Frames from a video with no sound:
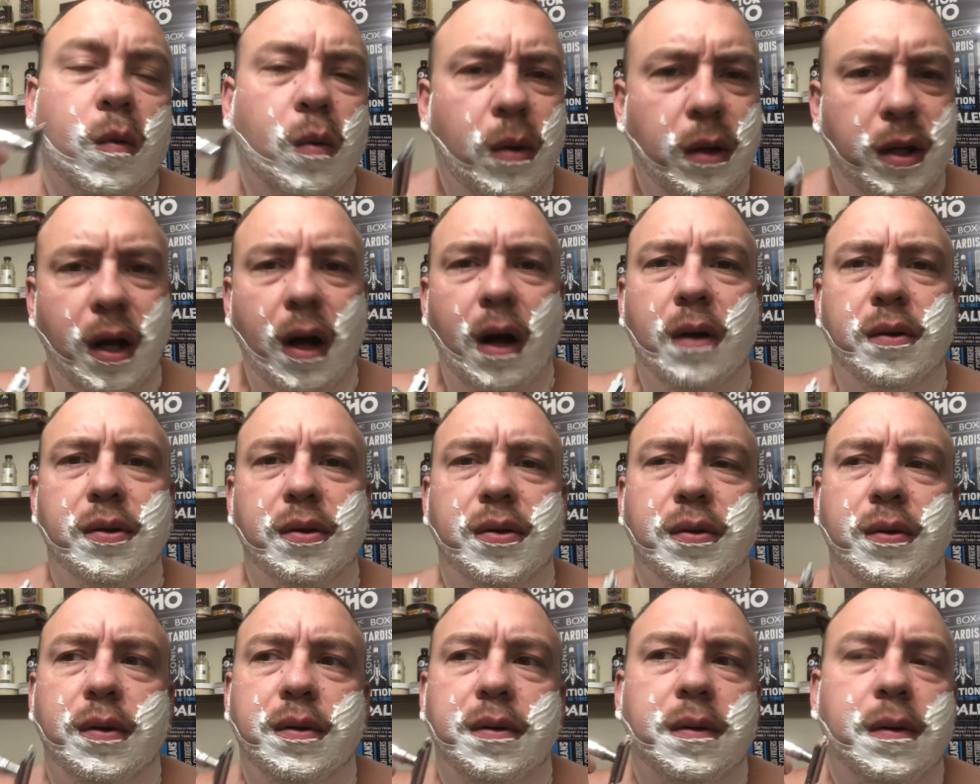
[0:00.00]
What are y'all
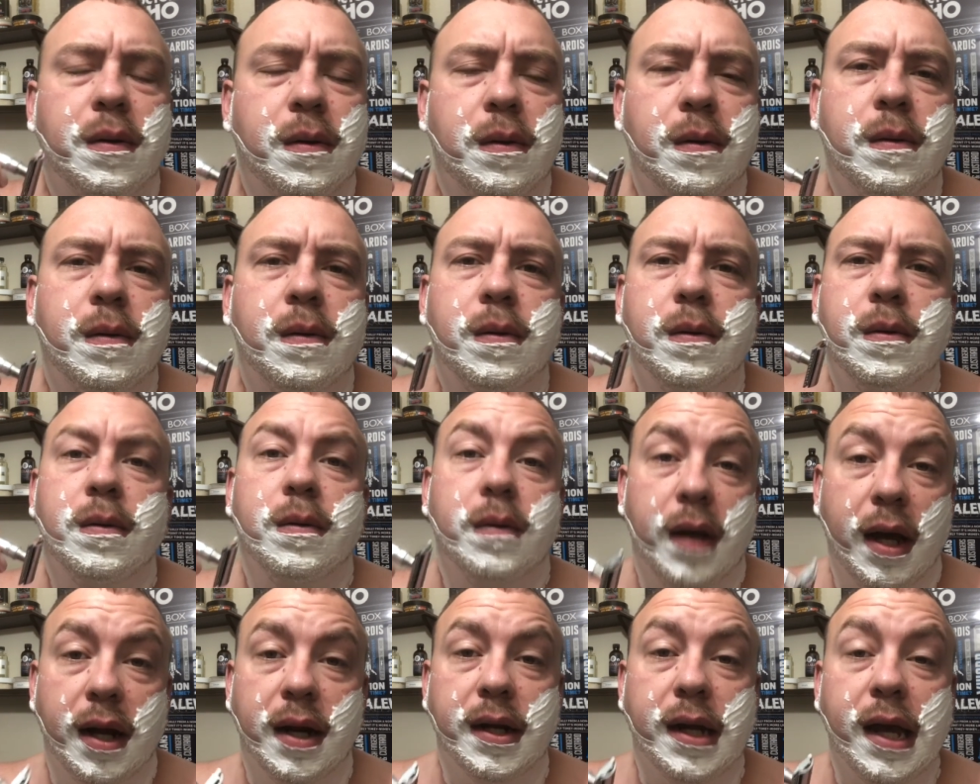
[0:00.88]
doing?
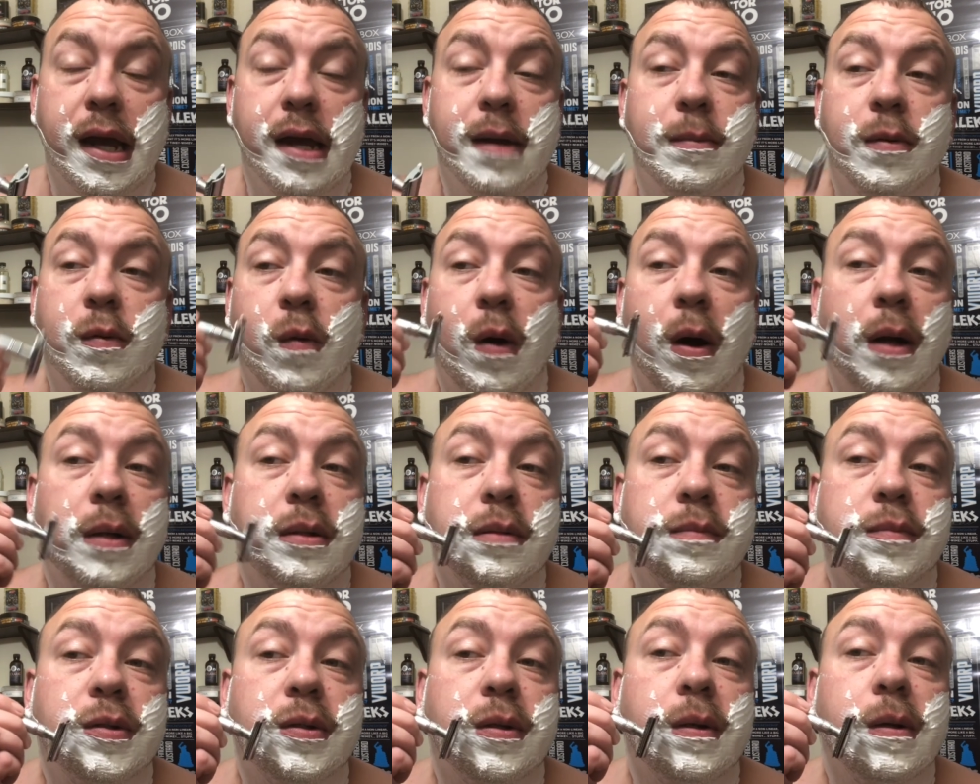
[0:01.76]
You got a game to watch,
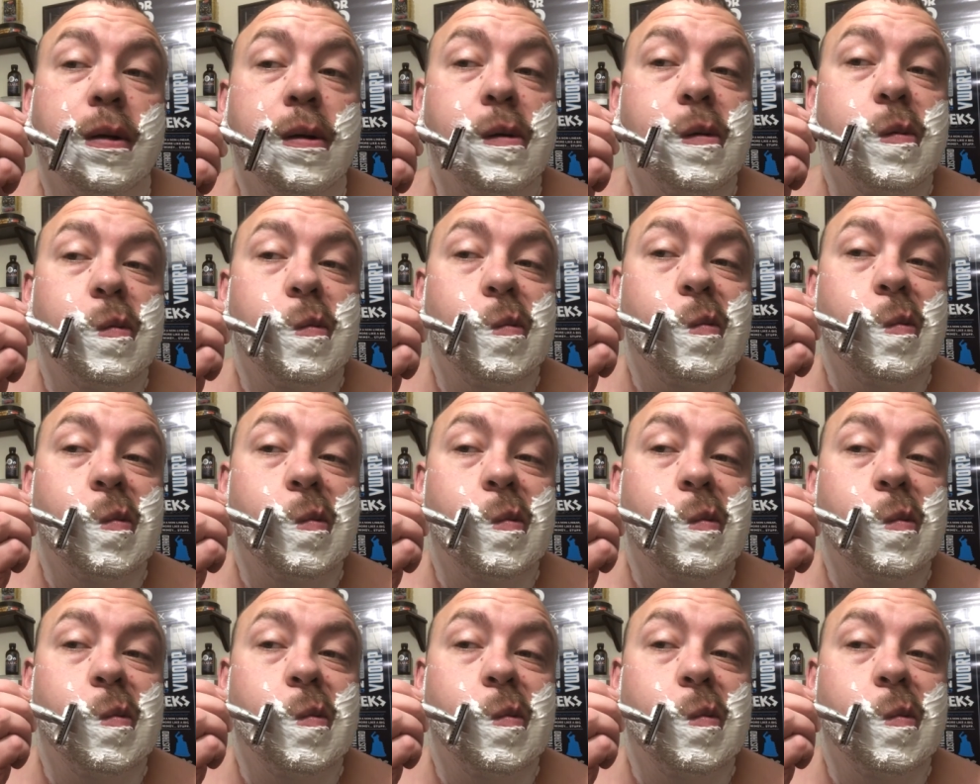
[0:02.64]
I'm sure.